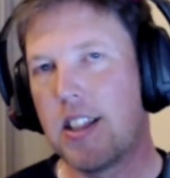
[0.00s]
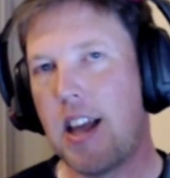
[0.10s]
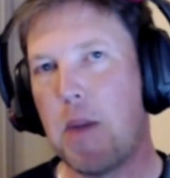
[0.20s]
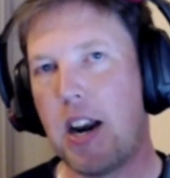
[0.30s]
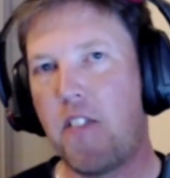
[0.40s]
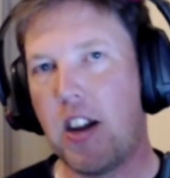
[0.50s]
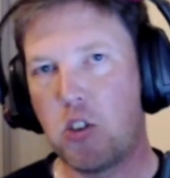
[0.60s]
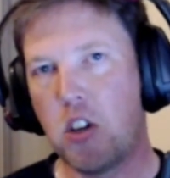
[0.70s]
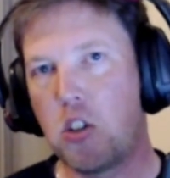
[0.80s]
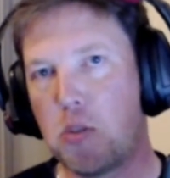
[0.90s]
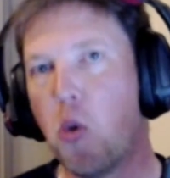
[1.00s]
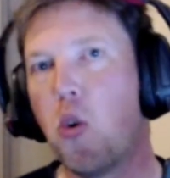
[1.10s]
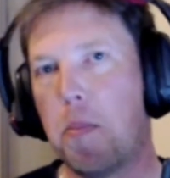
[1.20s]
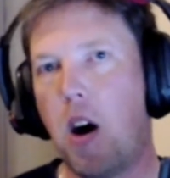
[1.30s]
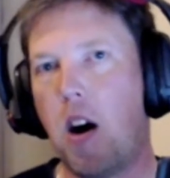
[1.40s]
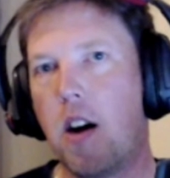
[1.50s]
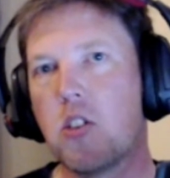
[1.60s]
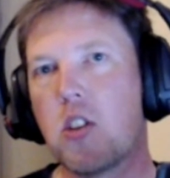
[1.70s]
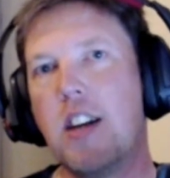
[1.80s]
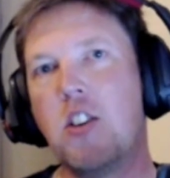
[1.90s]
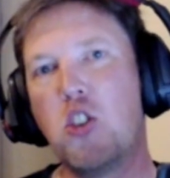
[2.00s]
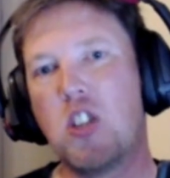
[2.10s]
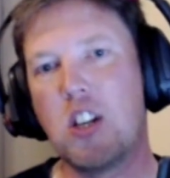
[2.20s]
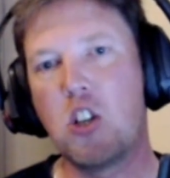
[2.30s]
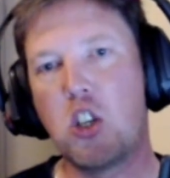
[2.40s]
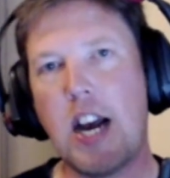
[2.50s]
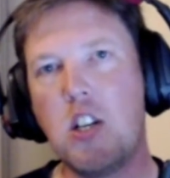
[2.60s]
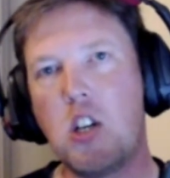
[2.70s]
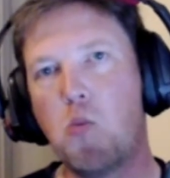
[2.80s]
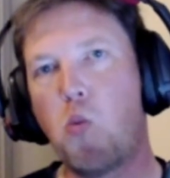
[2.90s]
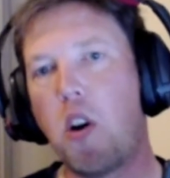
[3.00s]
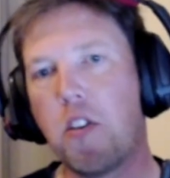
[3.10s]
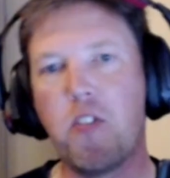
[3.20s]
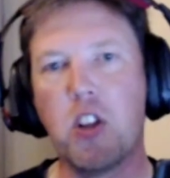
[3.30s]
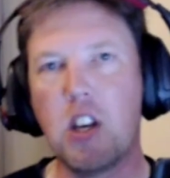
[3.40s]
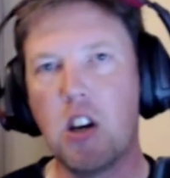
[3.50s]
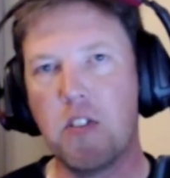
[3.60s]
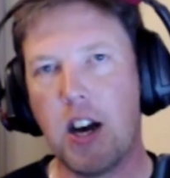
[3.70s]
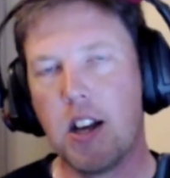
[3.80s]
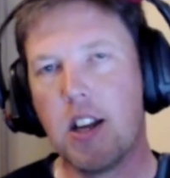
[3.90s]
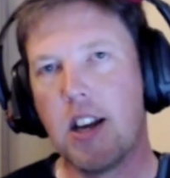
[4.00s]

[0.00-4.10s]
They're manufacturing smaller parts and just exchanging one for the other.